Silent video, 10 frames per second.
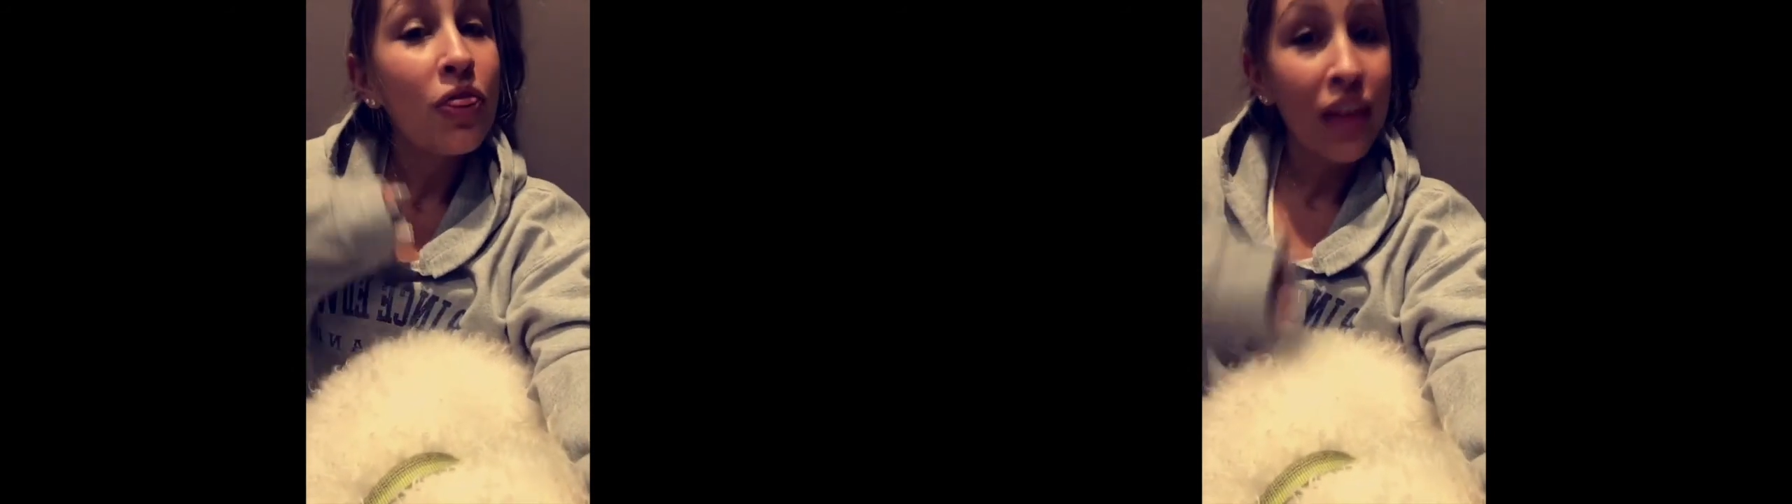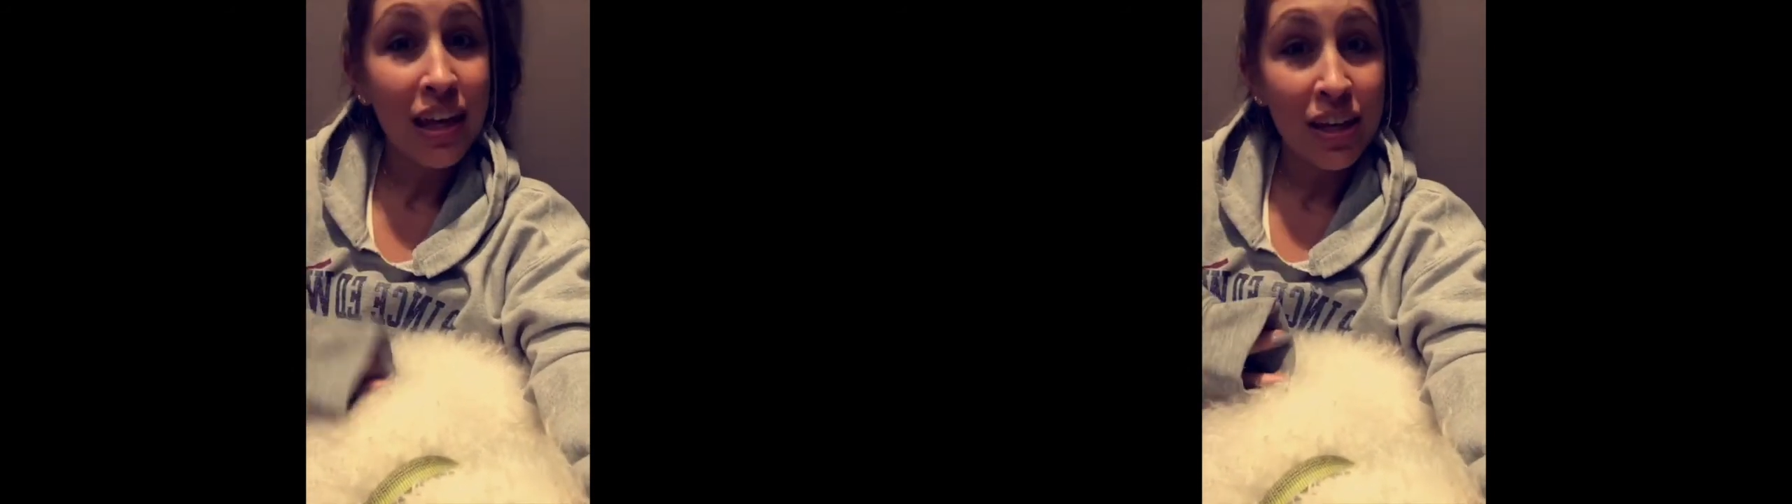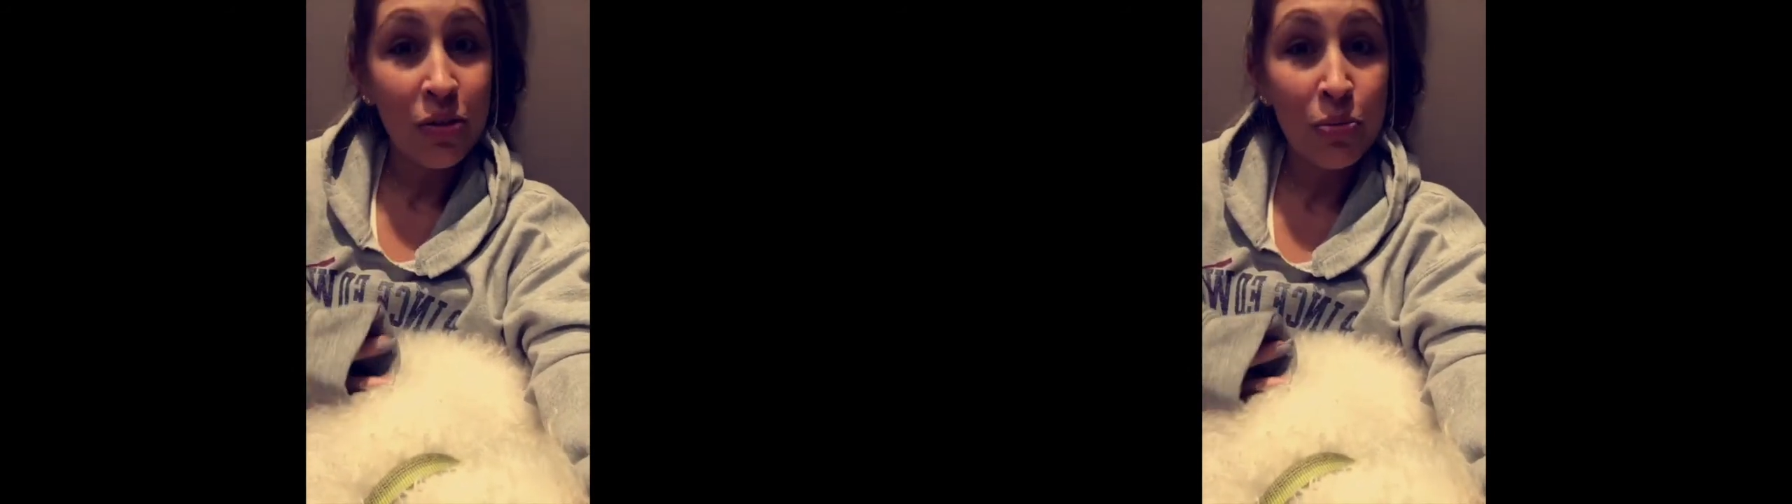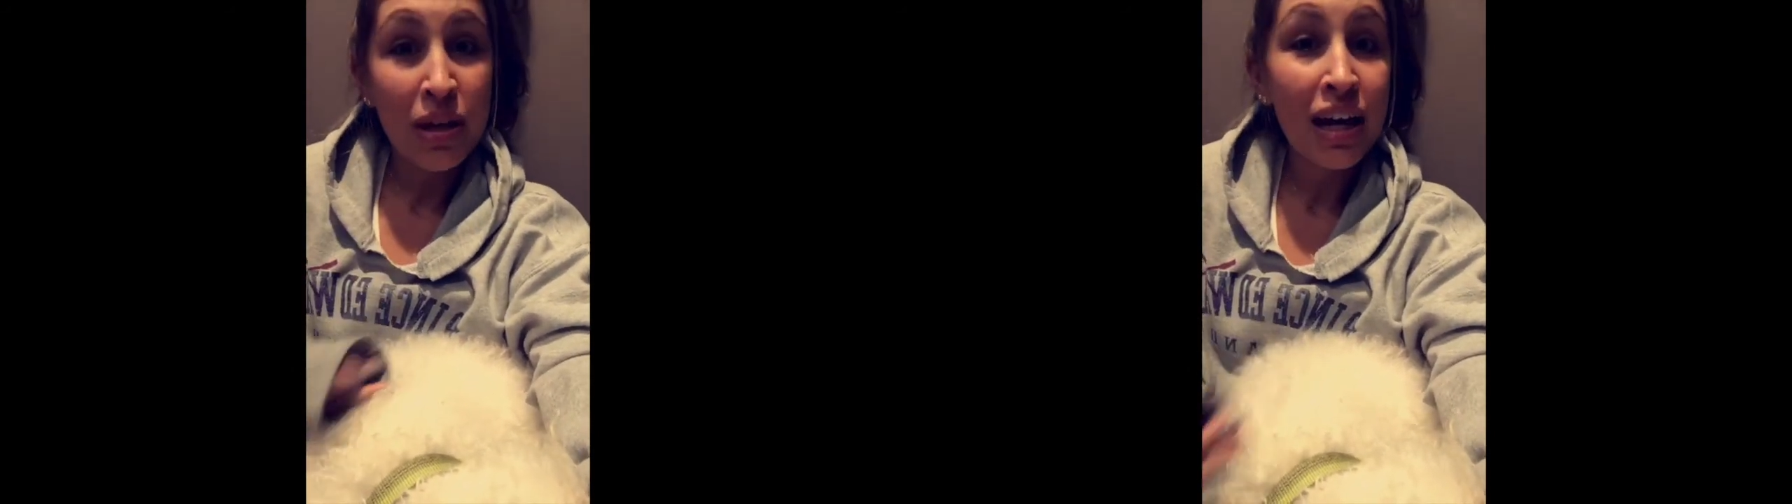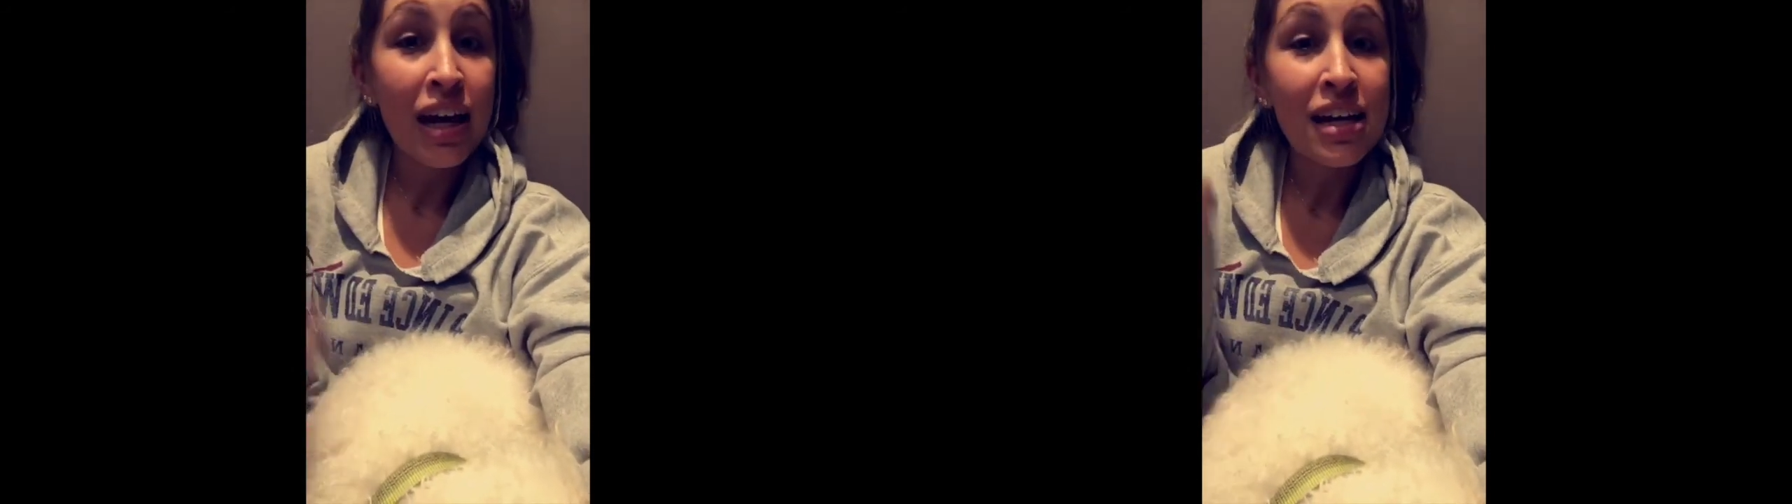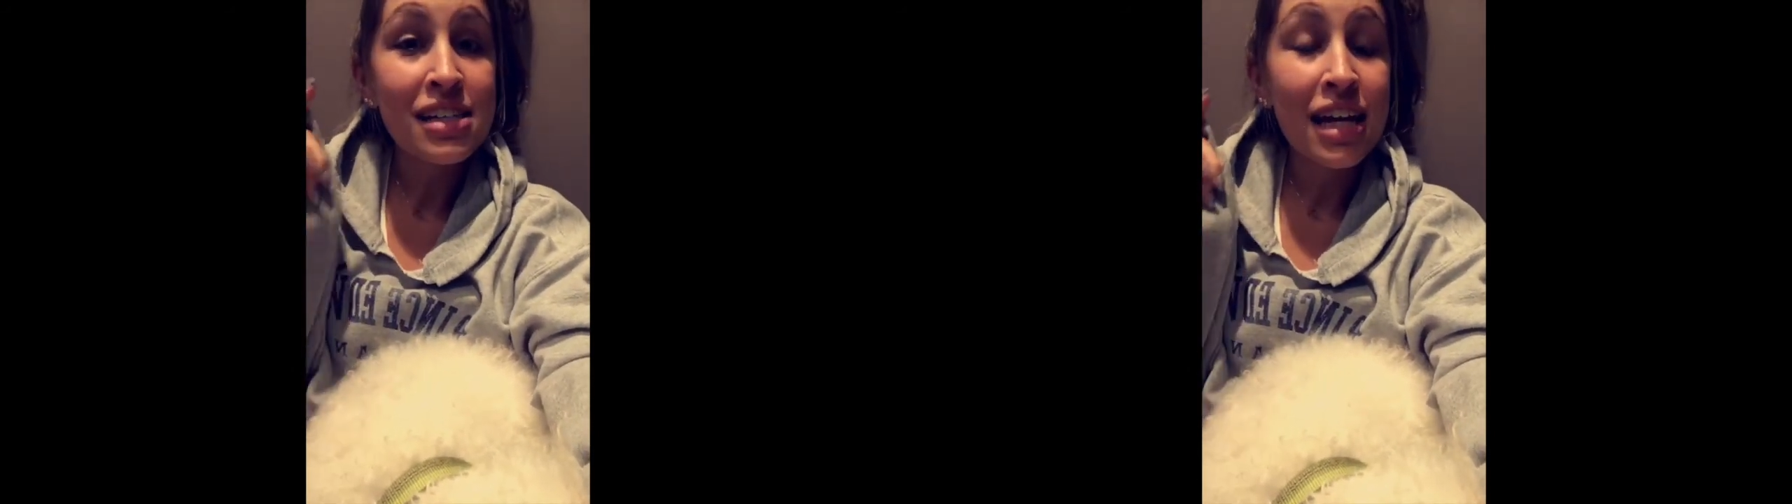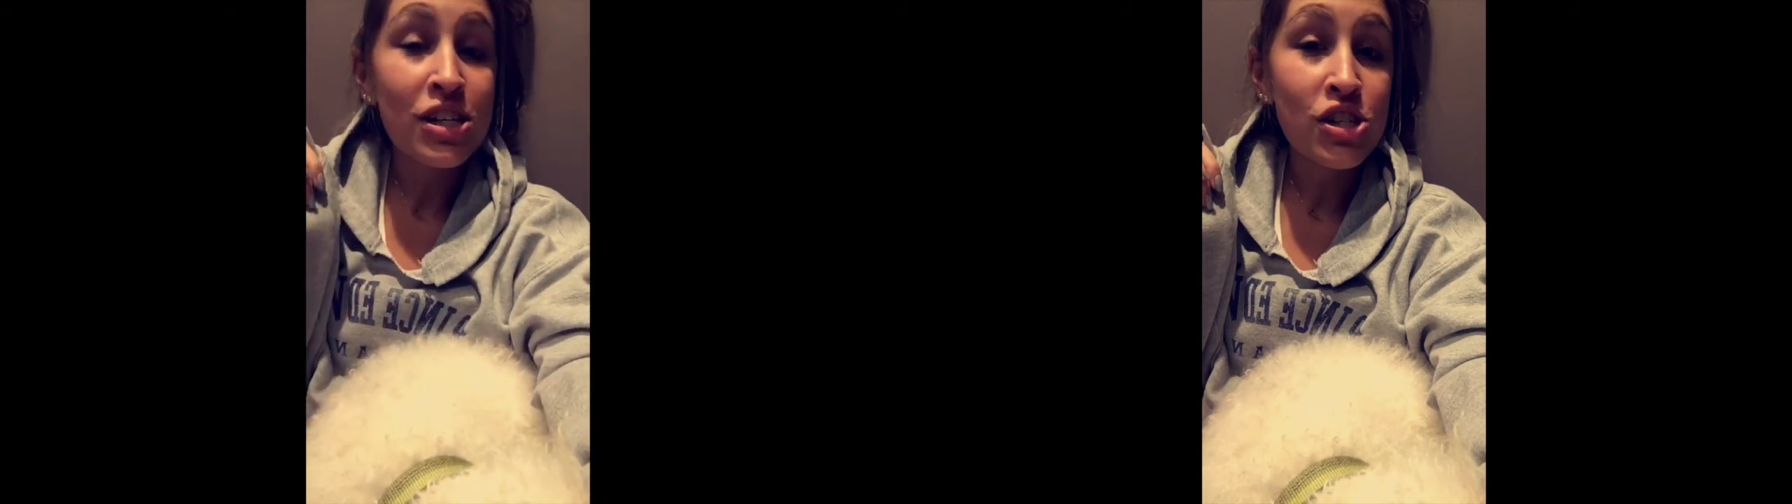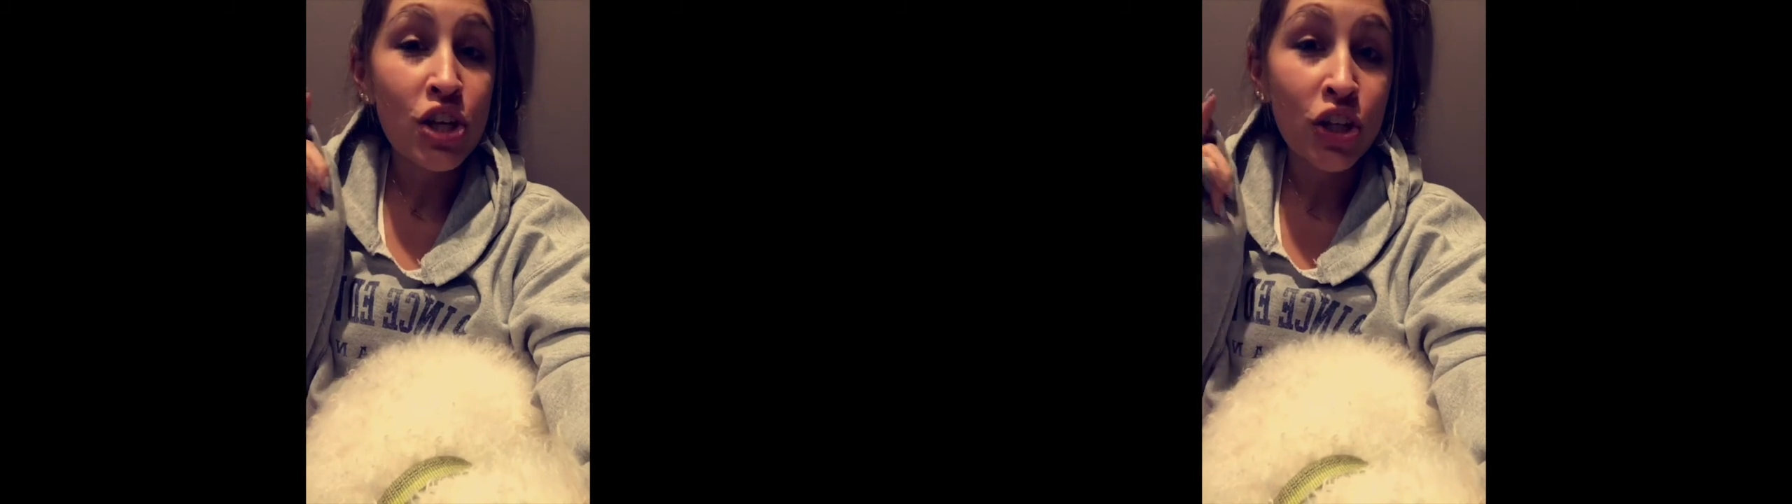thank you, because
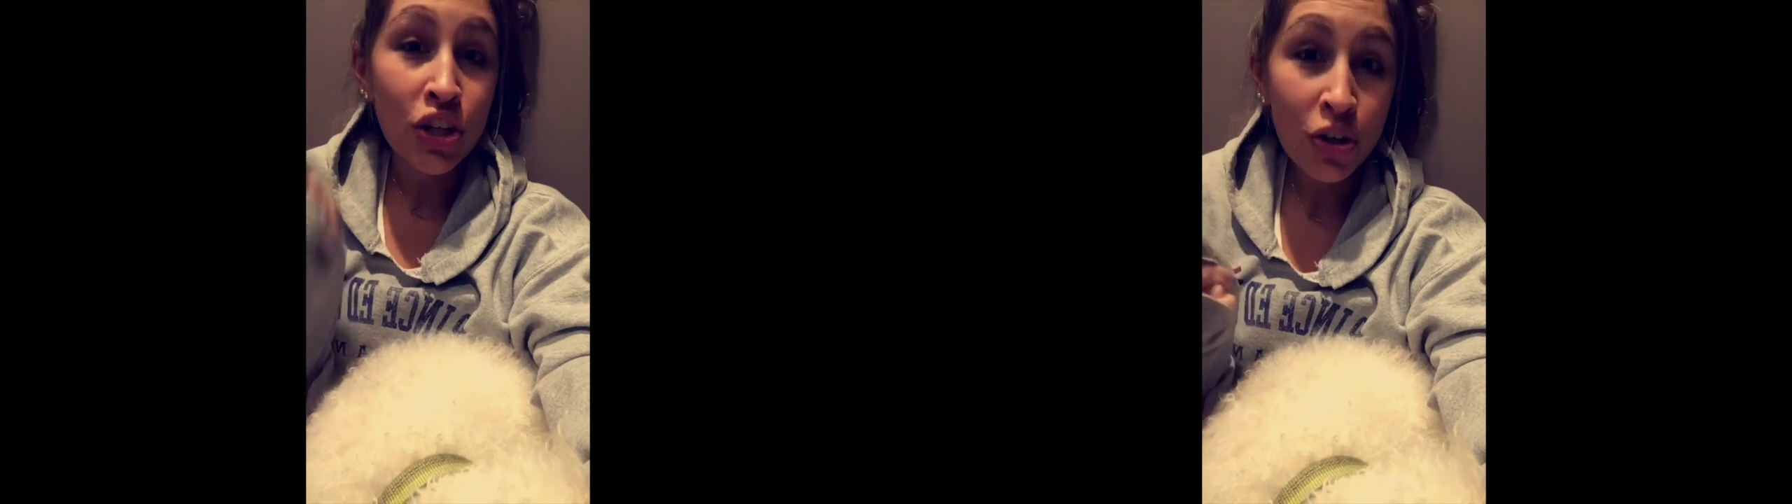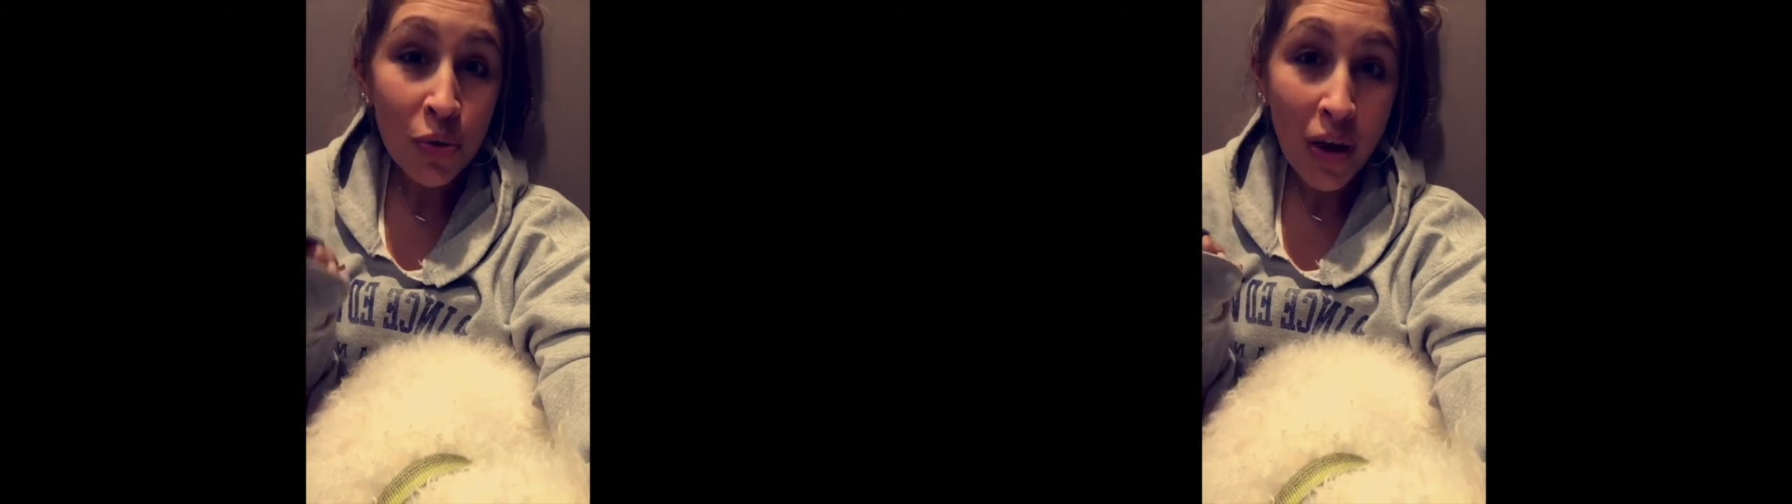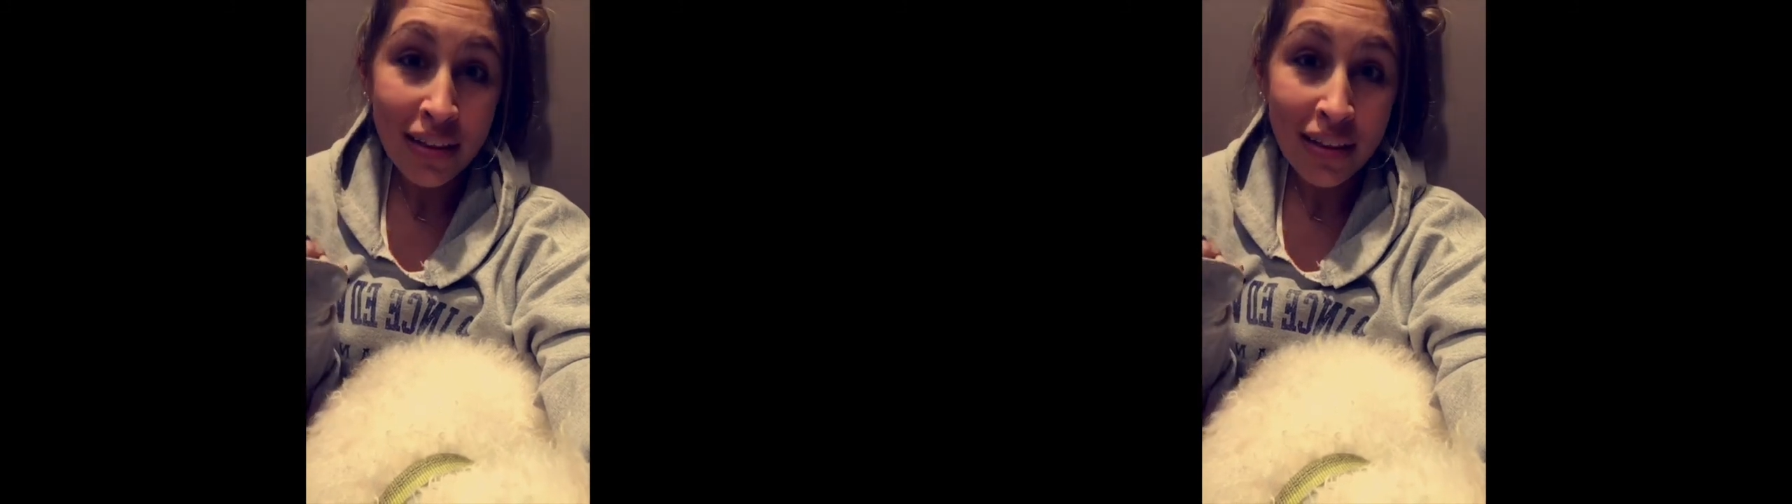it's you